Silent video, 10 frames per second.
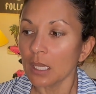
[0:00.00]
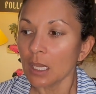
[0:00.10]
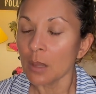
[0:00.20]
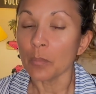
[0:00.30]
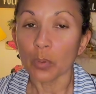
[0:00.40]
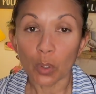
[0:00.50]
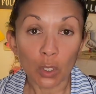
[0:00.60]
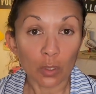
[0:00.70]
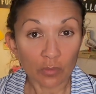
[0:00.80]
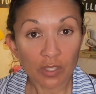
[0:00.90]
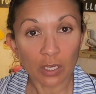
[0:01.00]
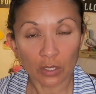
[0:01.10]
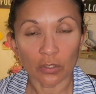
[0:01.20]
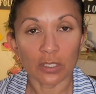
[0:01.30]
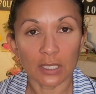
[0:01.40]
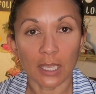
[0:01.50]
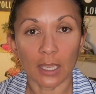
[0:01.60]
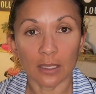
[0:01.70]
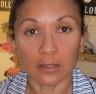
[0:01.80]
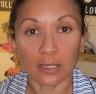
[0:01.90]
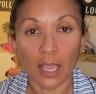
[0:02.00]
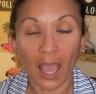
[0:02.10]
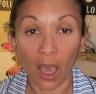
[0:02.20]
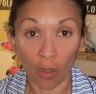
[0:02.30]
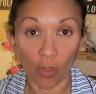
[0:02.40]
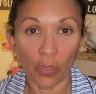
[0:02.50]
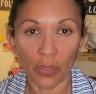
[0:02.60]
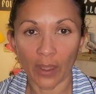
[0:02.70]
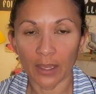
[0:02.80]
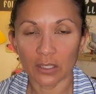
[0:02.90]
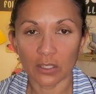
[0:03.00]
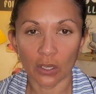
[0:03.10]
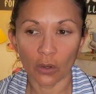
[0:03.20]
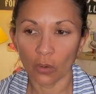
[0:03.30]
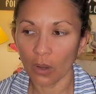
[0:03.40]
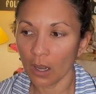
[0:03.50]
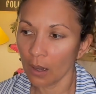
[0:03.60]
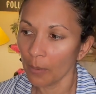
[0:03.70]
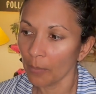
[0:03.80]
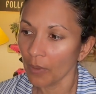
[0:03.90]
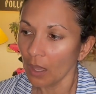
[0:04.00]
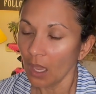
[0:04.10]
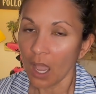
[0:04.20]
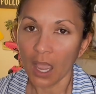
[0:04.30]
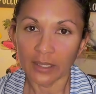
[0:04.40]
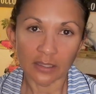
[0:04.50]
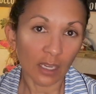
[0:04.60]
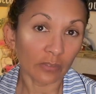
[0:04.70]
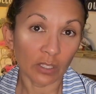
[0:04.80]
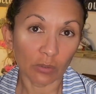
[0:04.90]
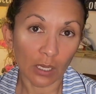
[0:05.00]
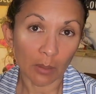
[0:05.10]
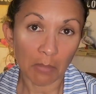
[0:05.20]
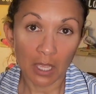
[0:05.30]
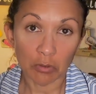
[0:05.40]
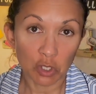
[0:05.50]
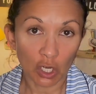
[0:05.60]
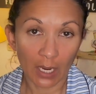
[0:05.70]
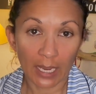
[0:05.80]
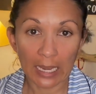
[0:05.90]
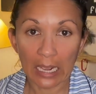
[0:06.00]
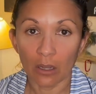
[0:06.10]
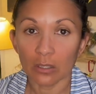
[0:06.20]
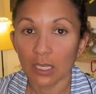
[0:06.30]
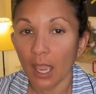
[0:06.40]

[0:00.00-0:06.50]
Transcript: improves your skin's health. So I definitely recommend trying it out.